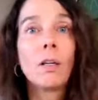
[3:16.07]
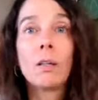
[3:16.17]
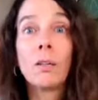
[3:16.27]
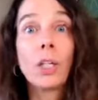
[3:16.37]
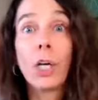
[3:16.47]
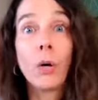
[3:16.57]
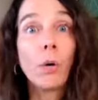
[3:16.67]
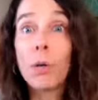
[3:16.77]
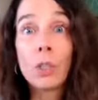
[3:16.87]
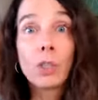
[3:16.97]

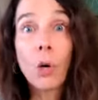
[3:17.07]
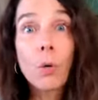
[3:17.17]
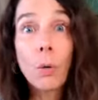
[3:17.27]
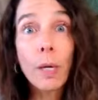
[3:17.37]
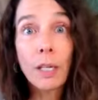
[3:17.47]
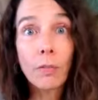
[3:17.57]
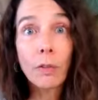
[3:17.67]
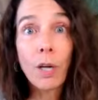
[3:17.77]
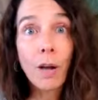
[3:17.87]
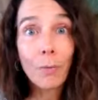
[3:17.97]
Don't go in. If you're
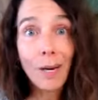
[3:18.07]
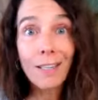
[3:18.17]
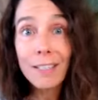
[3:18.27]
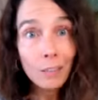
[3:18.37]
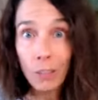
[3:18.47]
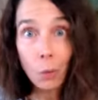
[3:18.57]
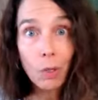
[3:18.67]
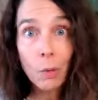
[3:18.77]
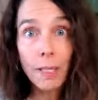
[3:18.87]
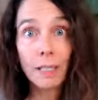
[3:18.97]
not ready, don't
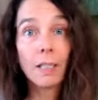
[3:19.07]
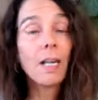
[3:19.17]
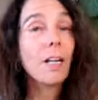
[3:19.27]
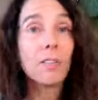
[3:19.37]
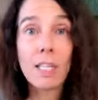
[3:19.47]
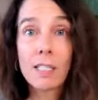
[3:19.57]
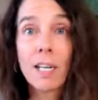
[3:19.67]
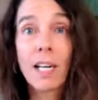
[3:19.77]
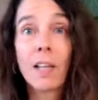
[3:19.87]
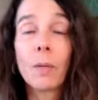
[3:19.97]
go in. They
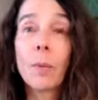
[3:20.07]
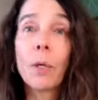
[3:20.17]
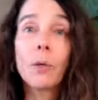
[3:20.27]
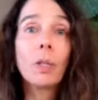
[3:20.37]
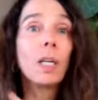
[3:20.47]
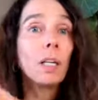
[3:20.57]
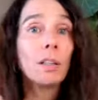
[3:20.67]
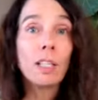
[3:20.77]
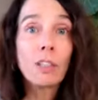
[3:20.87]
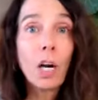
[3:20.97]
stayed on the boat.
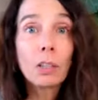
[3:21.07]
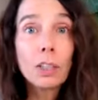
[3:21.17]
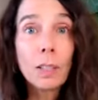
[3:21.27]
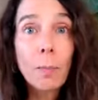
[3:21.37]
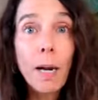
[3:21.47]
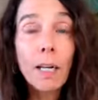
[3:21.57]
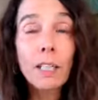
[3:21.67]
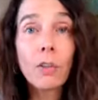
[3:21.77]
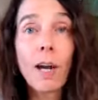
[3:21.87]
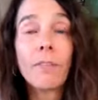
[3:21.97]
They talked to the panga
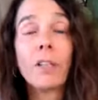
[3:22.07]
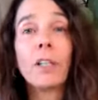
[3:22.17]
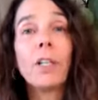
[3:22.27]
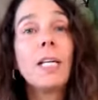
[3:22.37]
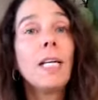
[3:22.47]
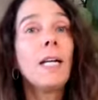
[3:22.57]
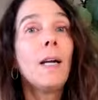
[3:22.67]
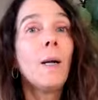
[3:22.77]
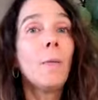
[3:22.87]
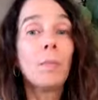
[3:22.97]
driver.
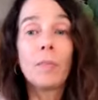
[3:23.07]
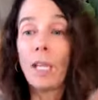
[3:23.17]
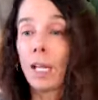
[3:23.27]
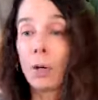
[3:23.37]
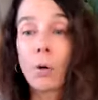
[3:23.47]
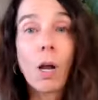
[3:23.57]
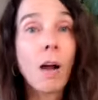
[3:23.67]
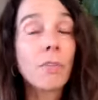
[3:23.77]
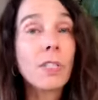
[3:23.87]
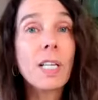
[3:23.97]
They had a whole
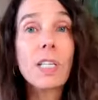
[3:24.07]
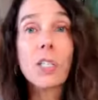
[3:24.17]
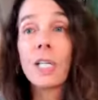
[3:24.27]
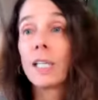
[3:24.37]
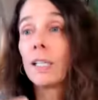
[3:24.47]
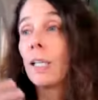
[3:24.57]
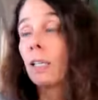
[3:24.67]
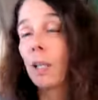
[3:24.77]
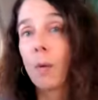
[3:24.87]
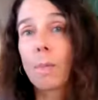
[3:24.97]
conversation.
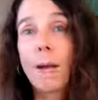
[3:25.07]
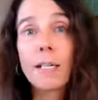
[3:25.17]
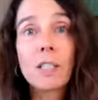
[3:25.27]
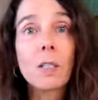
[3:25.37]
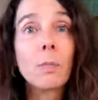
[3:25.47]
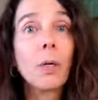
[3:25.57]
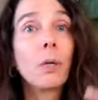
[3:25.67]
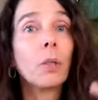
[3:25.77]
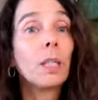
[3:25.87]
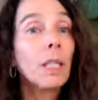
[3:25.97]
They went back to the boat.